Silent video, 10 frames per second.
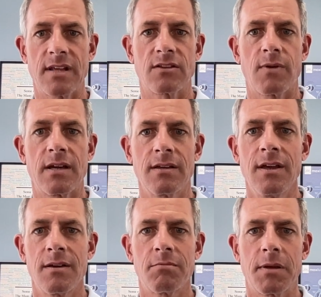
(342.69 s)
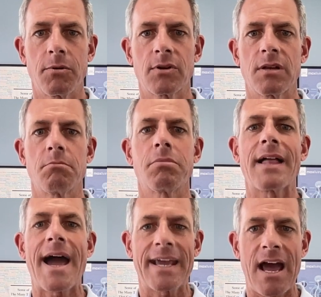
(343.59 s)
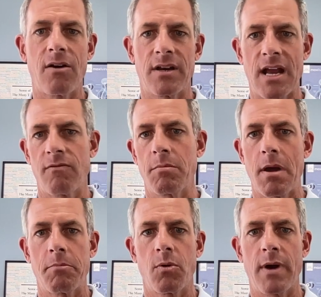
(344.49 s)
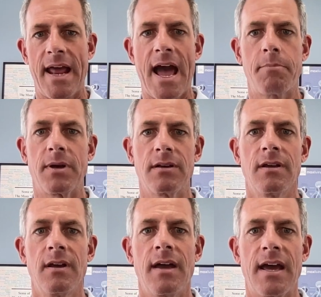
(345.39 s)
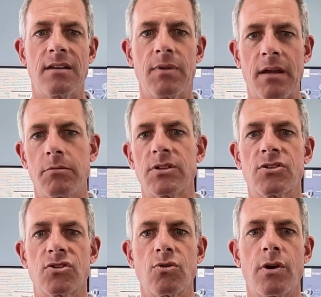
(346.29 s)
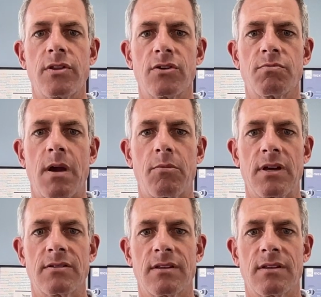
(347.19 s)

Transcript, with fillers: That's why people can black out and not remember what happened and to be able to store those memories.